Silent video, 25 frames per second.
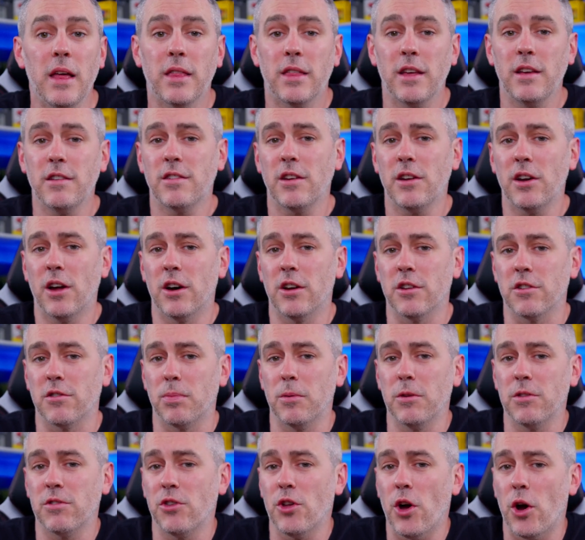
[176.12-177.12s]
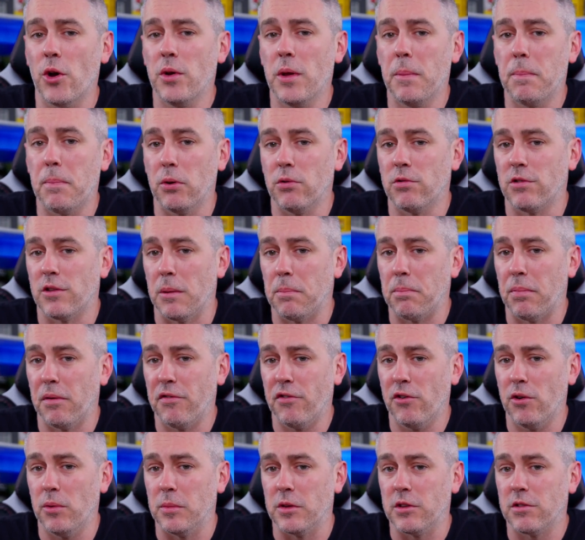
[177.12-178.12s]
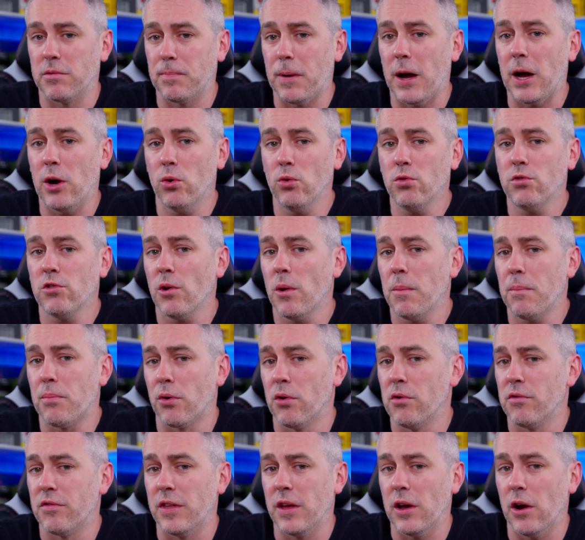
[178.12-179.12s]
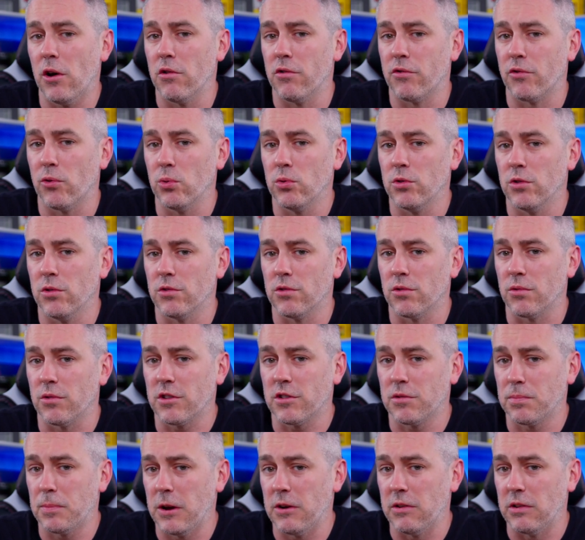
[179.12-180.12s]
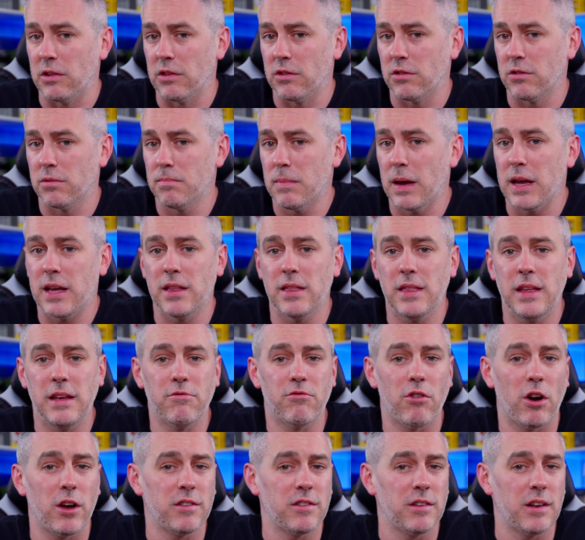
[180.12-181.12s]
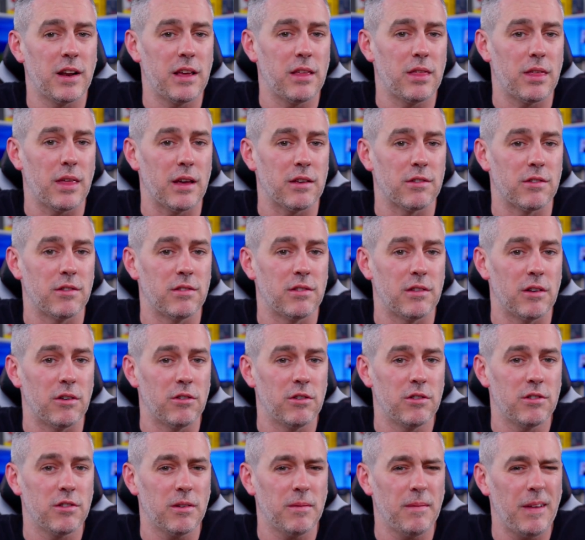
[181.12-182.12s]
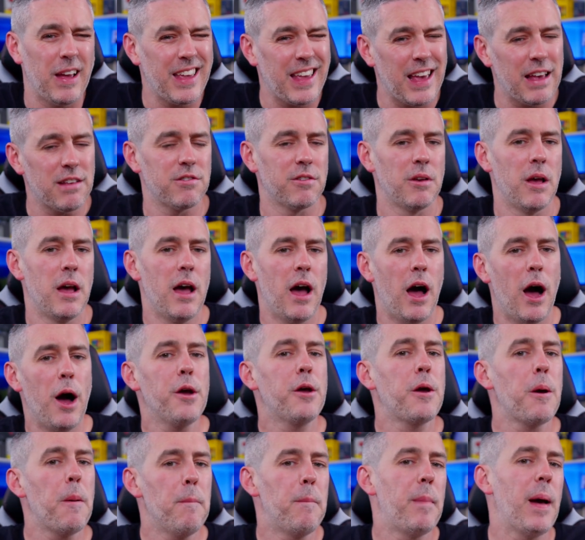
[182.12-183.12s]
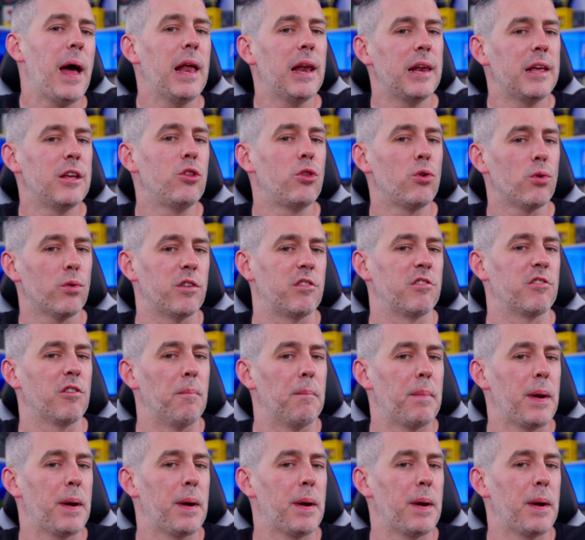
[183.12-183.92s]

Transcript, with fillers: These enhancements not only boosted performance but also improved the overall user experience, making the Ryzen 8000 series, I guess, a compelling choice on